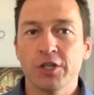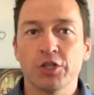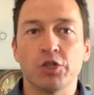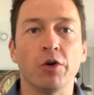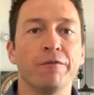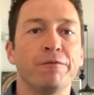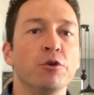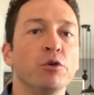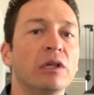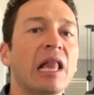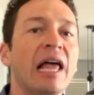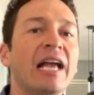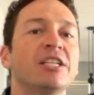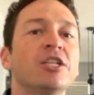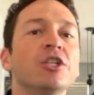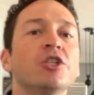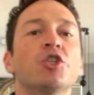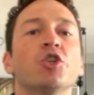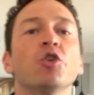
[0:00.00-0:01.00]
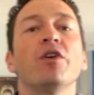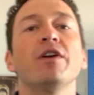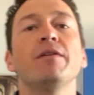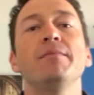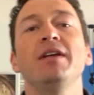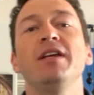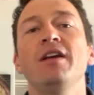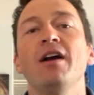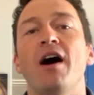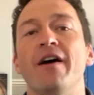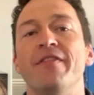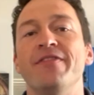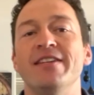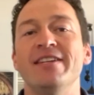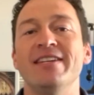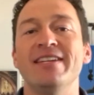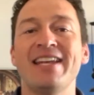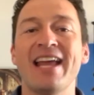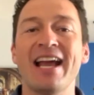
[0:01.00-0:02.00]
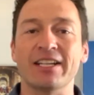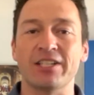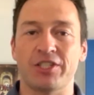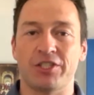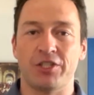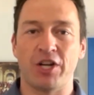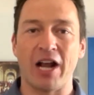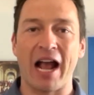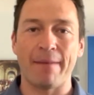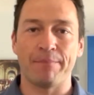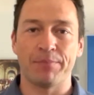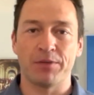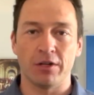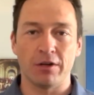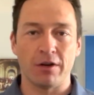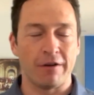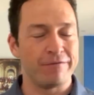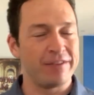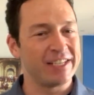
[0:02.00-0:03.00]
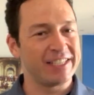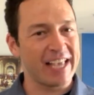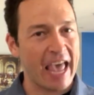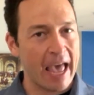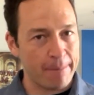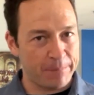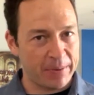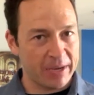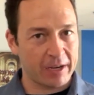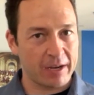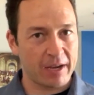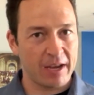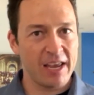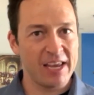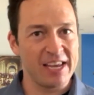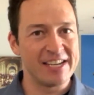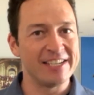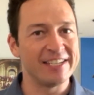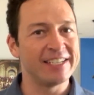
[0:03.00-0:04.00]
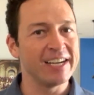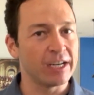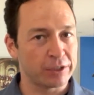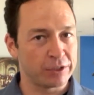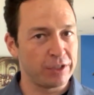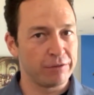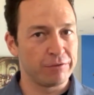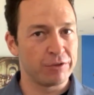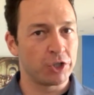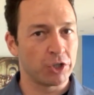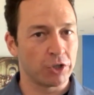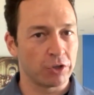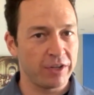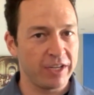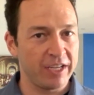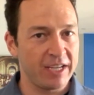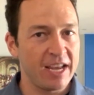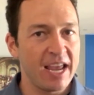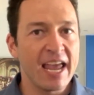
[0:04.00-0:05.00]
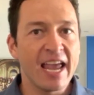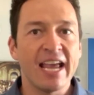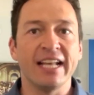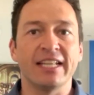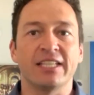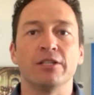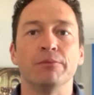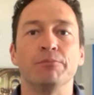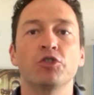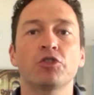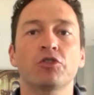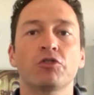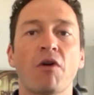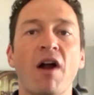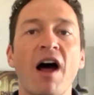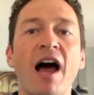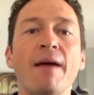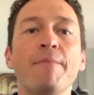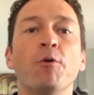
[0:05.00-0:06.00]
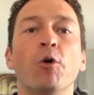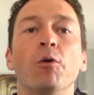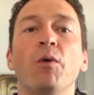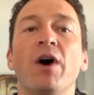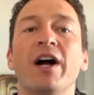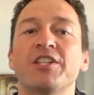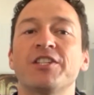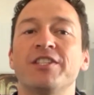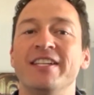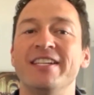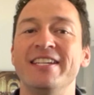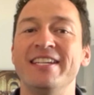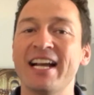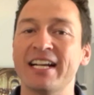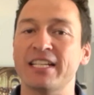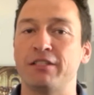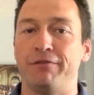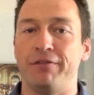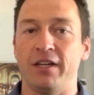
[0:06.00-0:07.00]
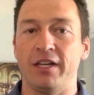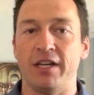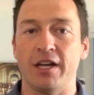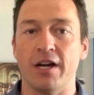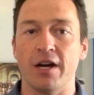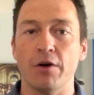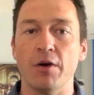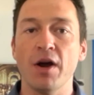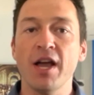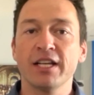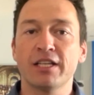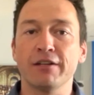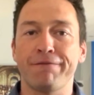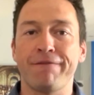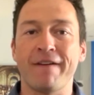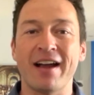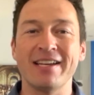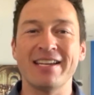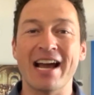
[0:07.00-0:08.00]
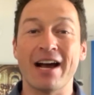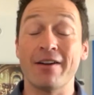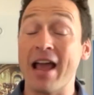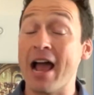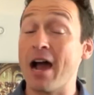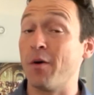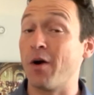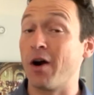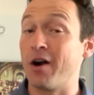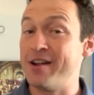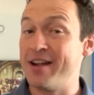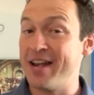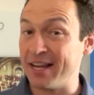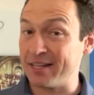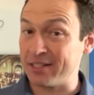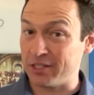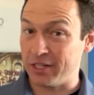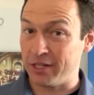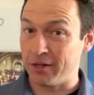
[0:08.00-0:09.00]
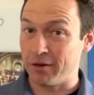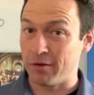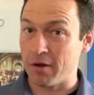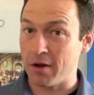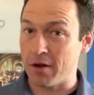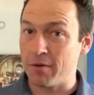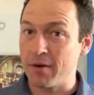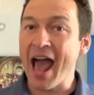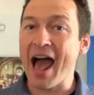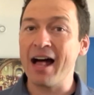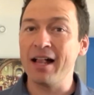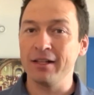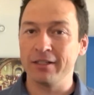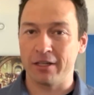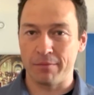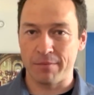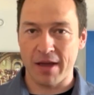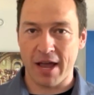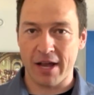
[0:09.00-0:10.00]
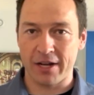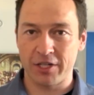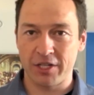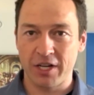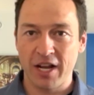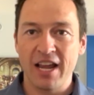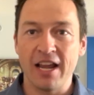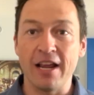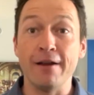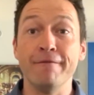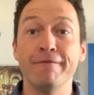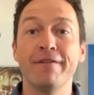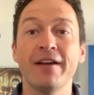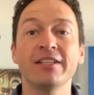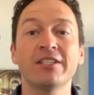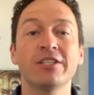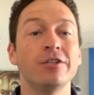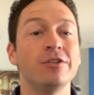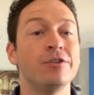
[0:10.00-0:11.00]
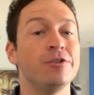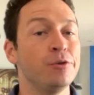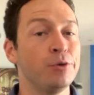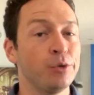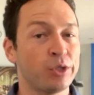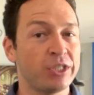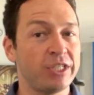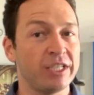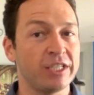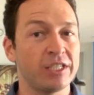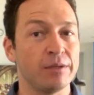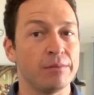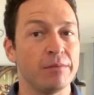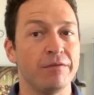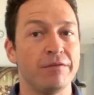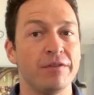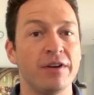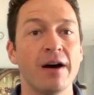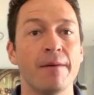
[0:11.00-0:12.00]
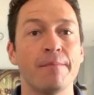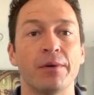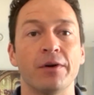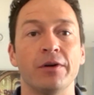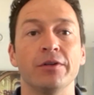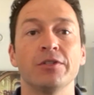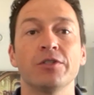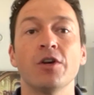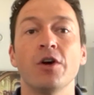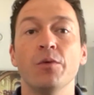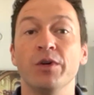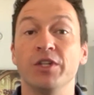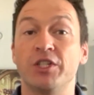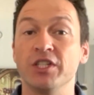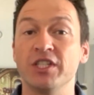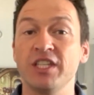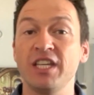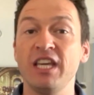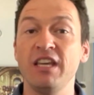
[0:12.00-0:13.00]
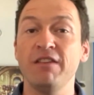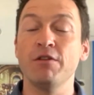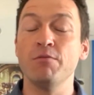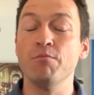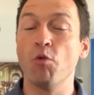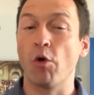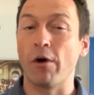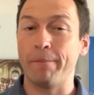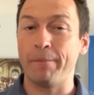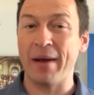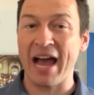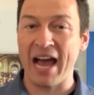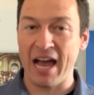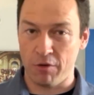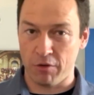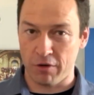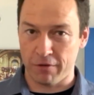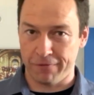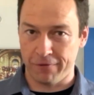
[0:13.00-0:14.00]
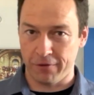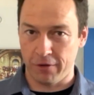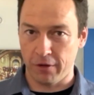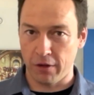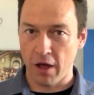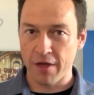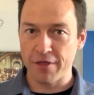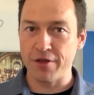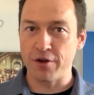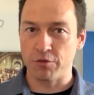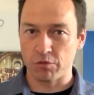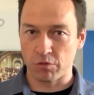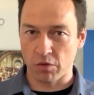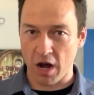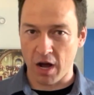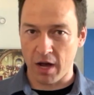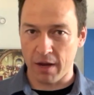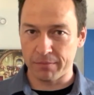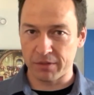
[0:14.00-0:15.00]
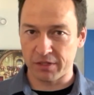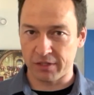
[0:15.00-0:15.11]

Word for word: So if you'd like to join me on the next chapter of this epic inductive journey, hit subscribe or watch the next video to find out how our next hero, Algamesh, invents a new system of numbers, which is even more powerful than Rom's